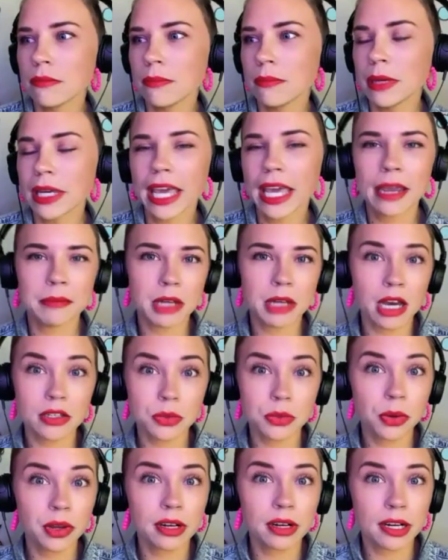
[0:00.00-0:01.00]
became not
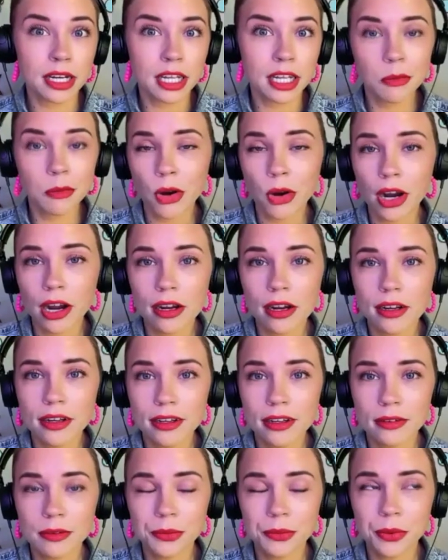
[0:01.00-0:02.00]
Twitter anymore,
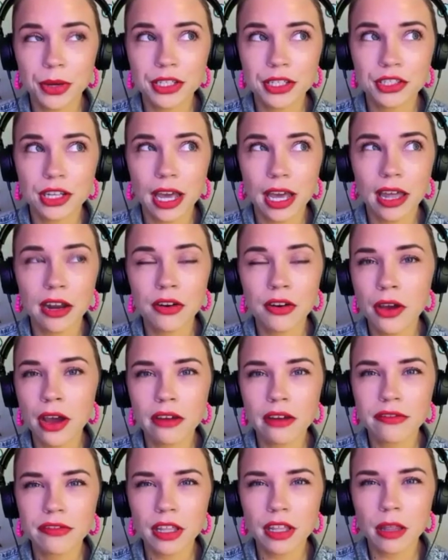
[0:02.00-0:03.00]
which I don't know how I
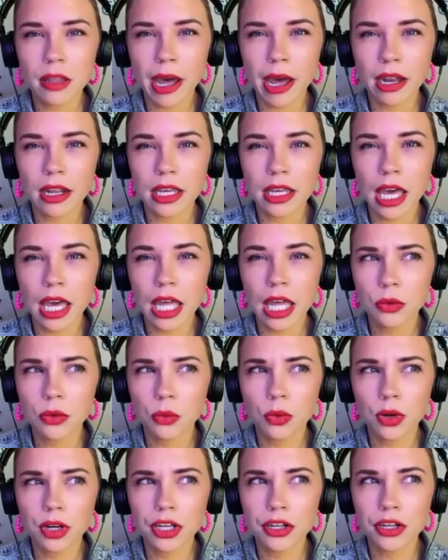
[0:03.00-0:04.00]
feel about it yet.
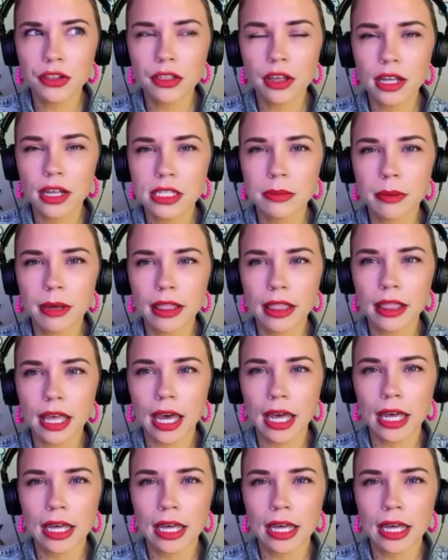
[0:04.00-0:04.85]
What are your thoughts about that?